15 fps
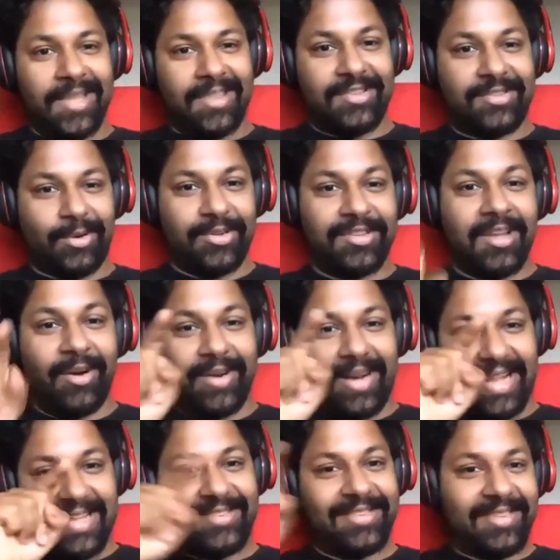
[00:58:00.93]
look at the source
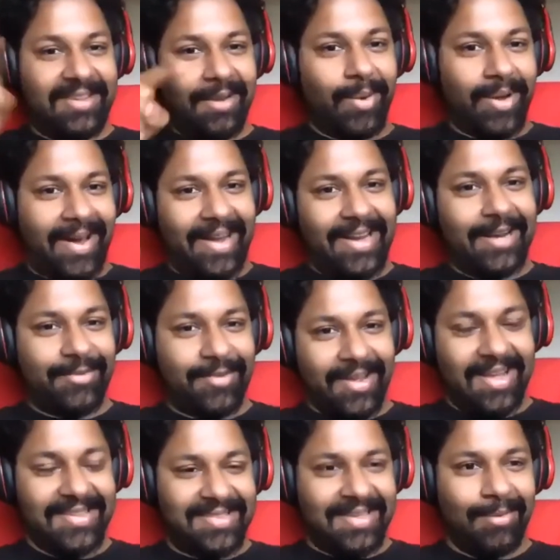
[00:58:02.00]
code, and see
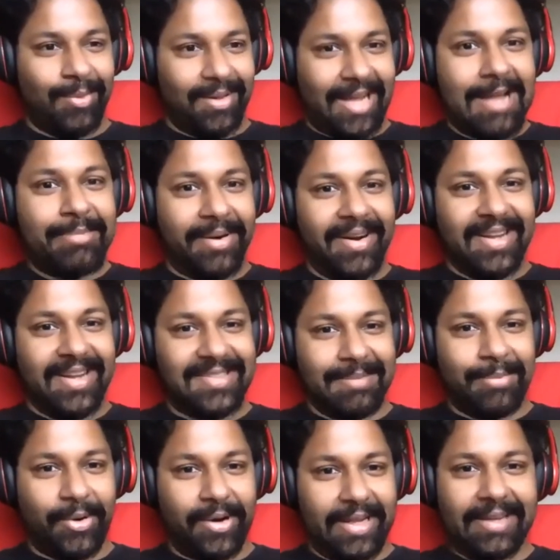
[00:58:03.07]
what library is
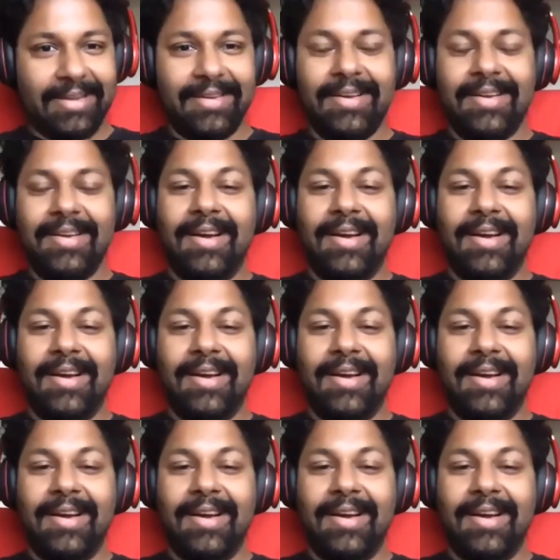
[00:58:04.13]
important.